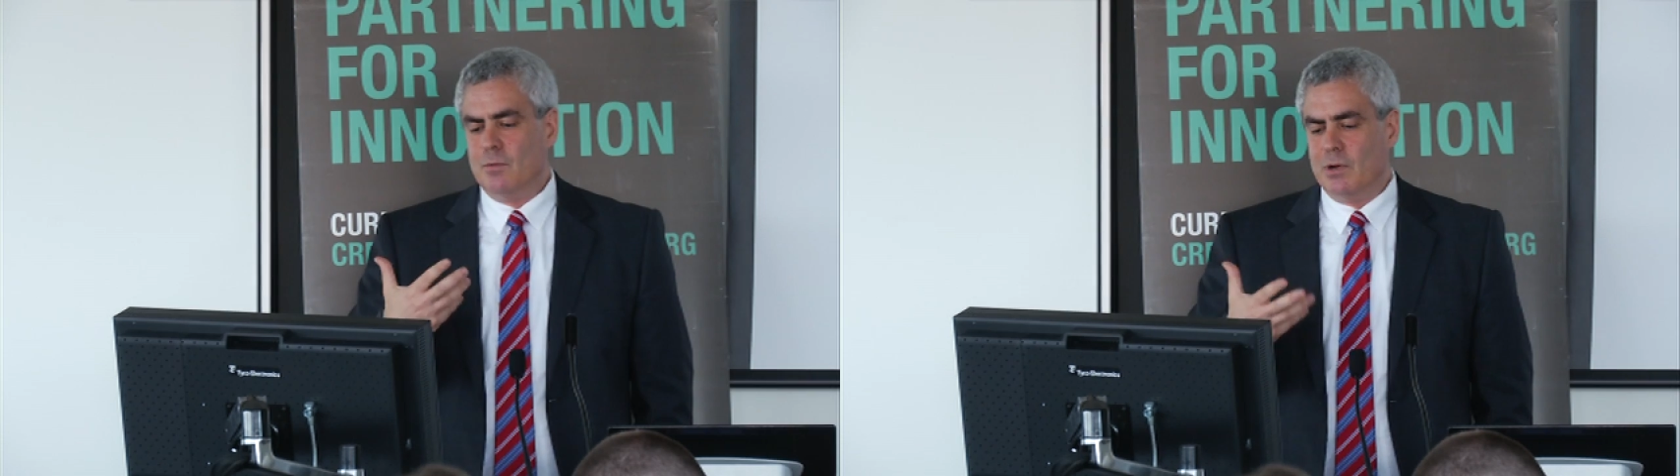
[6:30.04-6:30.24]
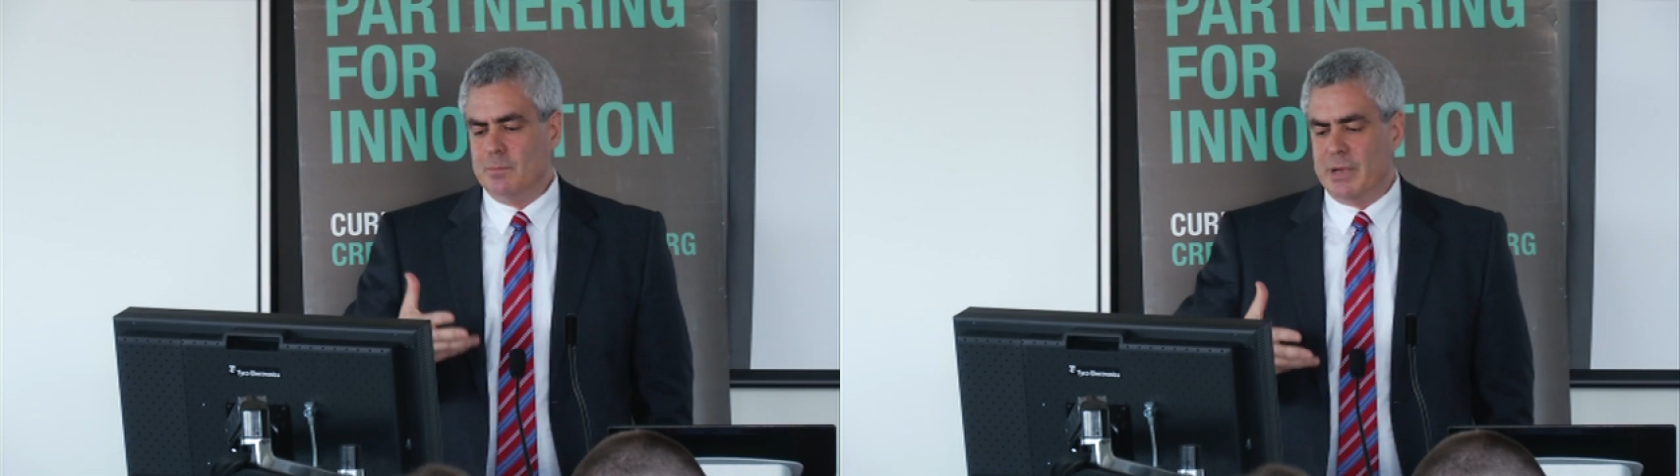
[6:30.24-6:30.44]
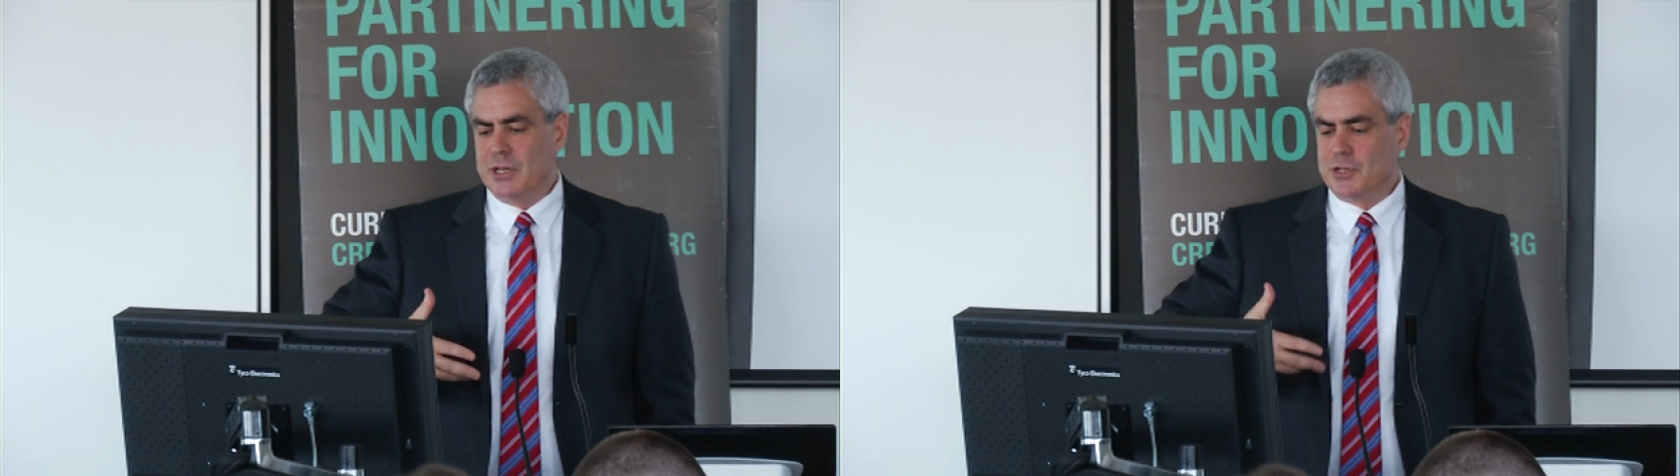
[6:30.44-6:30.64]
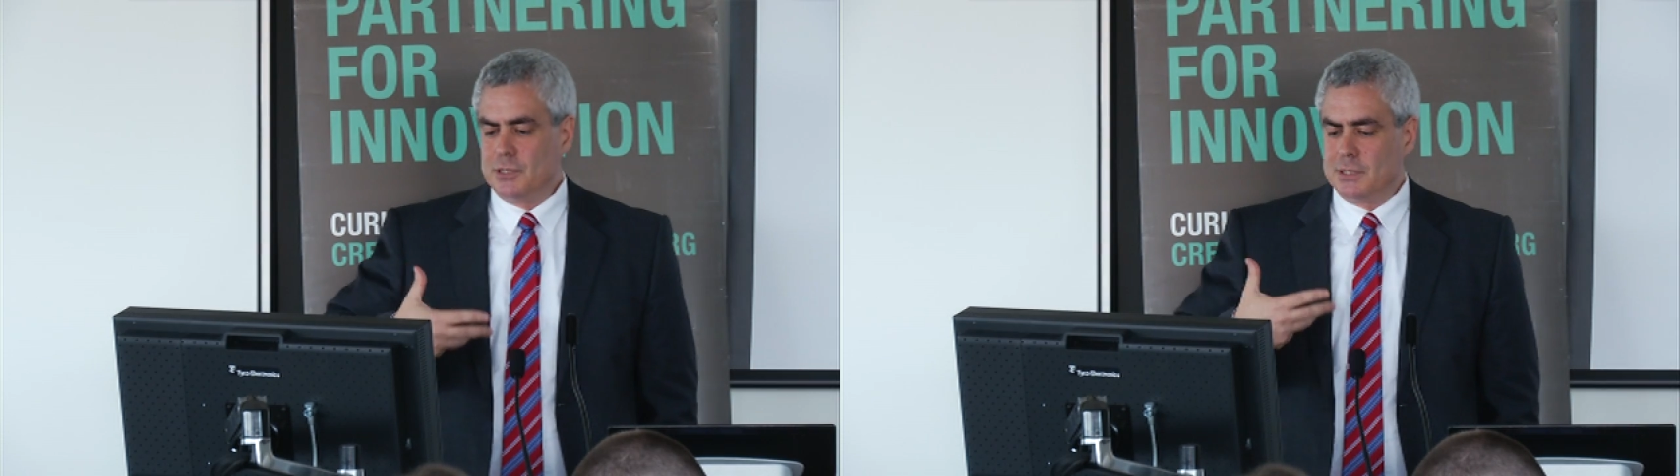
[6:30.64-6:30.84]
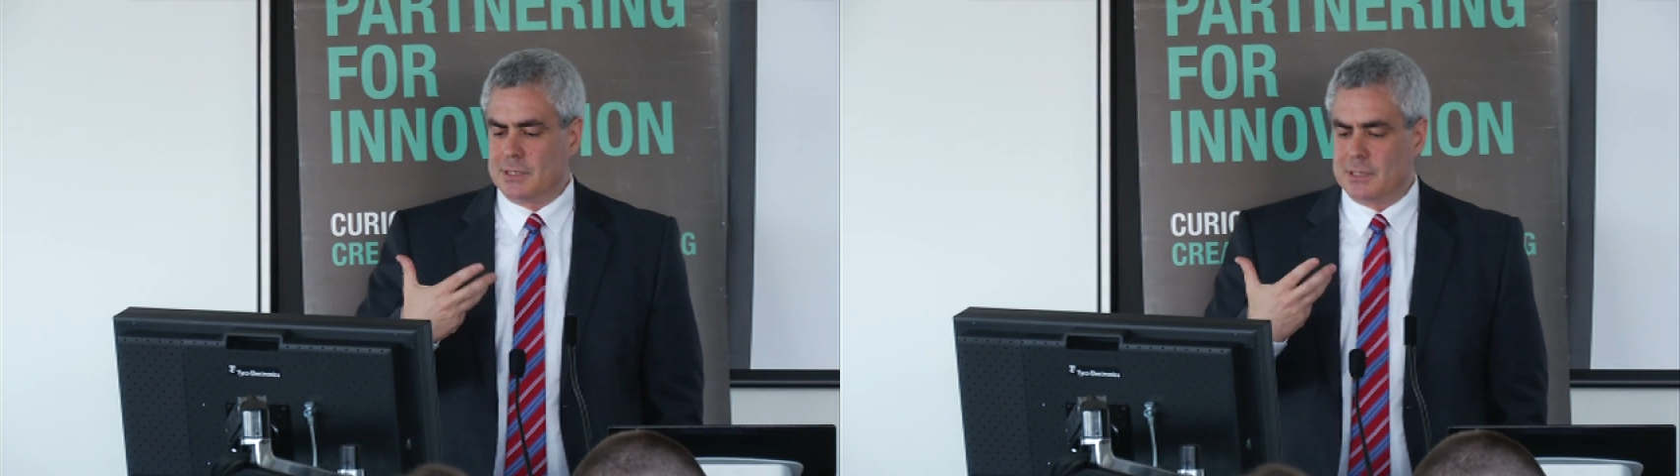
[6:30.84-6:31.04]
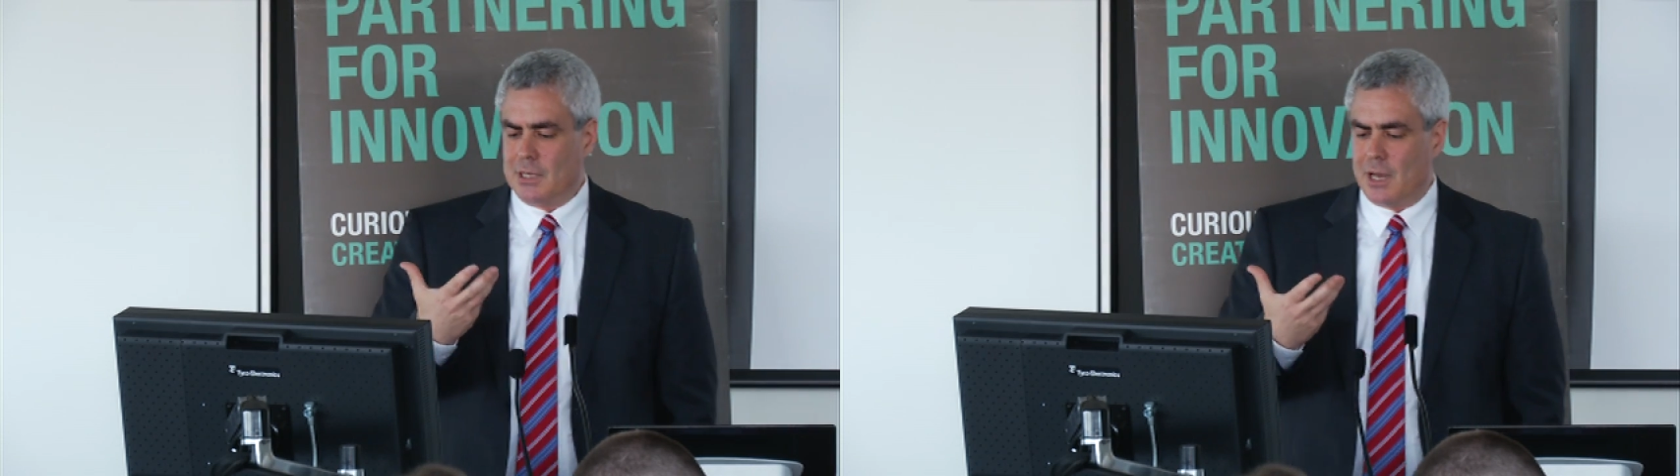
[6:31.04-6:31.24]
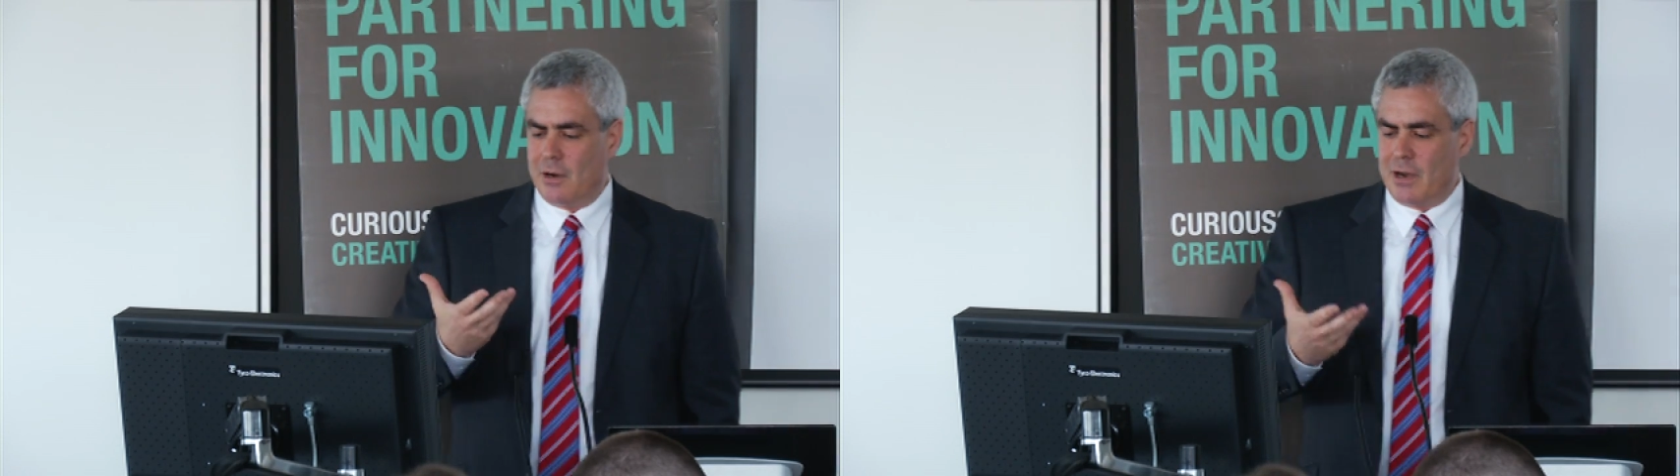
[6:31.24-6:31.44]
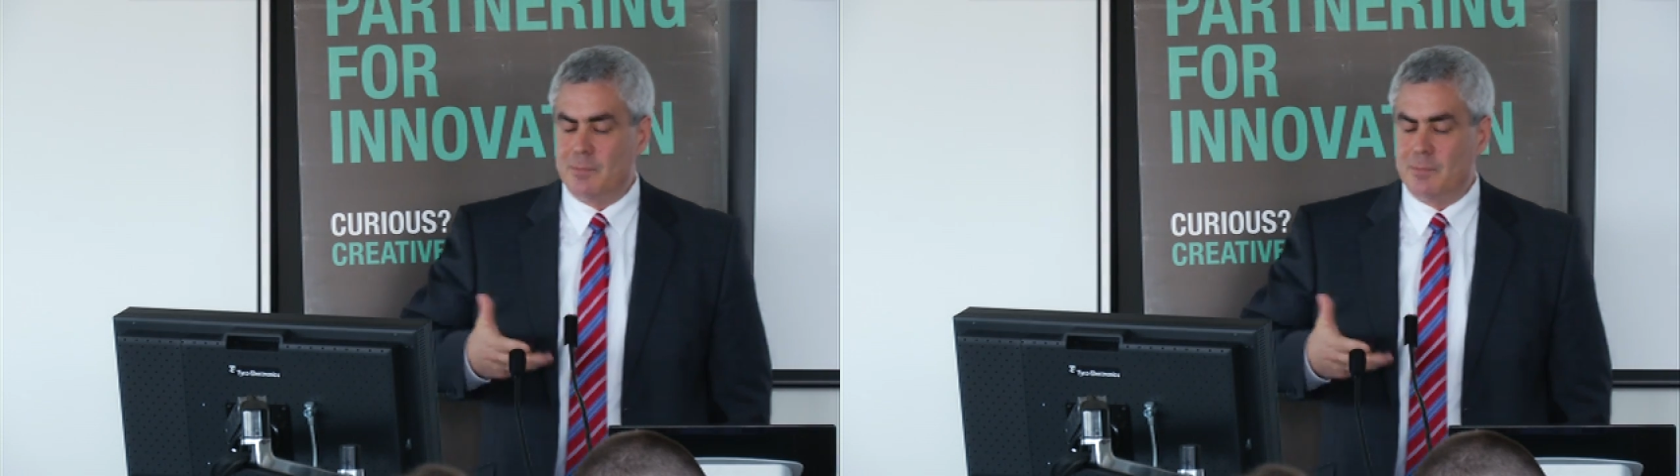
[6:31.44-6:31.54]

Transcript: when patients are